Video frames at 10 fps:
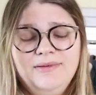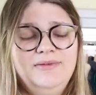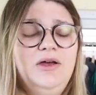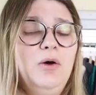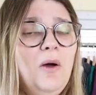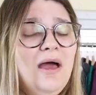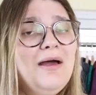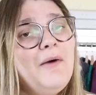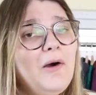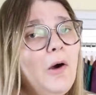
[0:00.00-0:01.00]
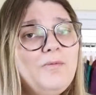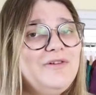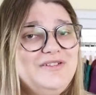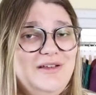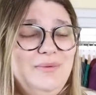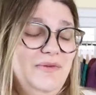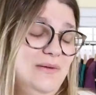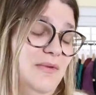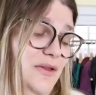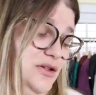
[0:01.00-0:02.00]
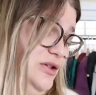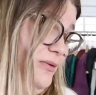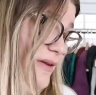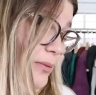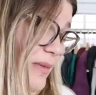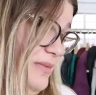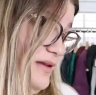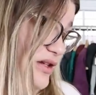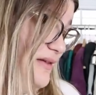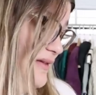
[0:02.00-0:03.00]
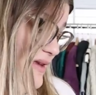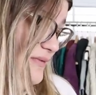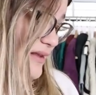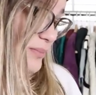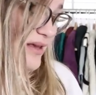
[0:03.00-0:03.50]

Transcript: So hopefully just with some of the shoes, like maybe just even the